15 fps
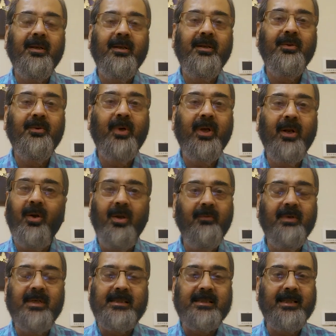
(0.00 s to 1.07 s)
you can
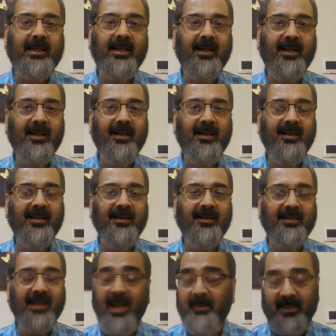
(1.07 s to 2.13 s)
always say,
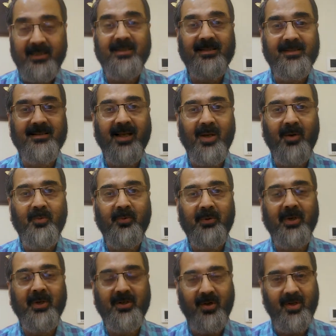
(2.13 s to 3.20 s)
this is how we
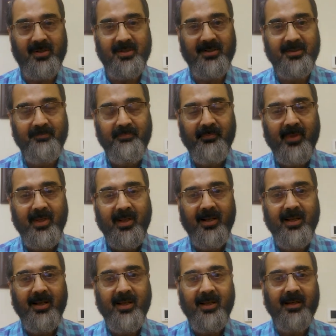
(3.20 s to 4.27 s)
were taught.
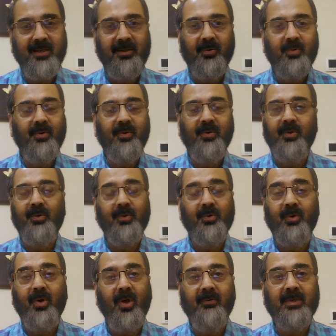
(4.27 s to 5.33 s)
You
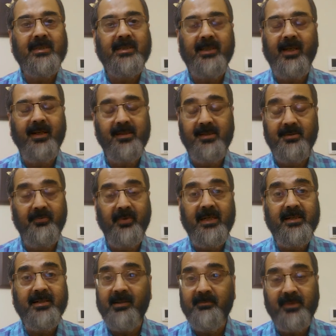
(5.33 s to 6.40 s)
could always say it is
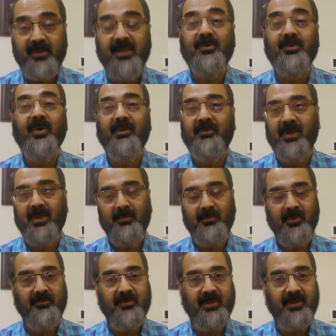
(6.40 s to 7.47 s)
very tempting to have a
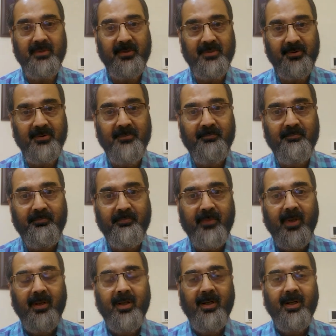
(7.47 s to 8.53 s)
cup of tea with you,
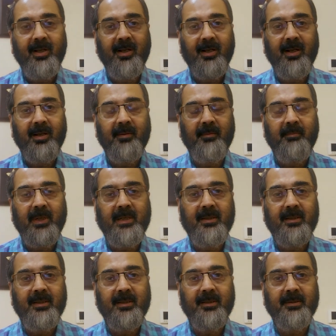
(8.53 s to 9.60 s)

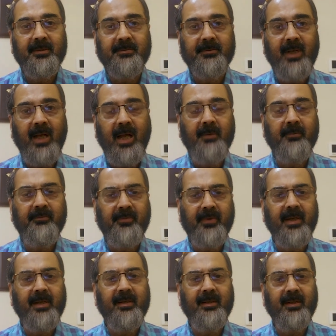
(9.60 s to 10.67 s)
but I am
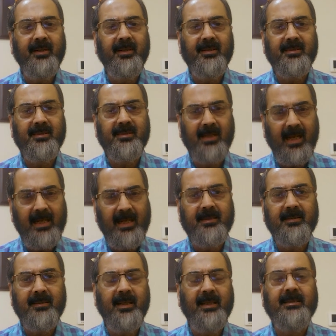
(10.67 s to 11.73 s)
afraid it is
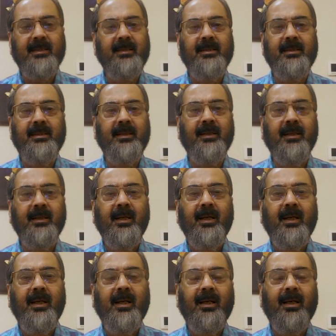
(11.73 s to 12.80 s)
slight acidity
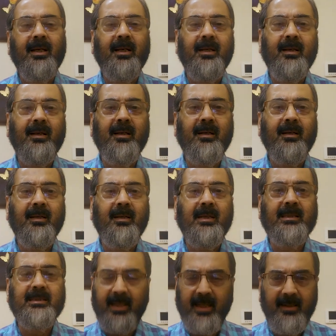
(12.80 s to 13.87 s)

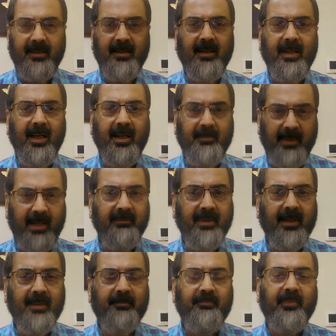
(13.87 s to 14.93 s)
is there I am
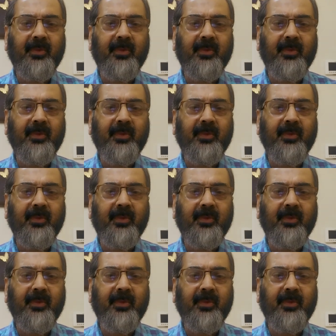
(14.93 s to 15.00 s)
having,